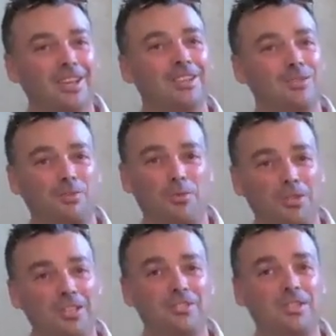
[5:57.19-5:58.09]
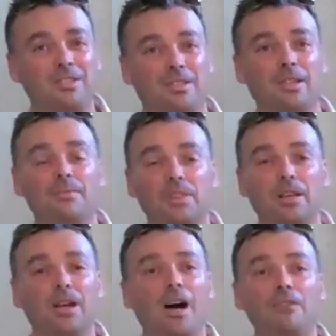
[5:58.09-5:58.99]
So for this reason,
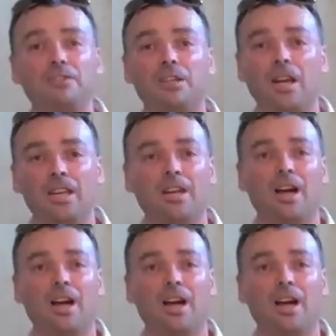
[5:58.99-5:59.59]
after I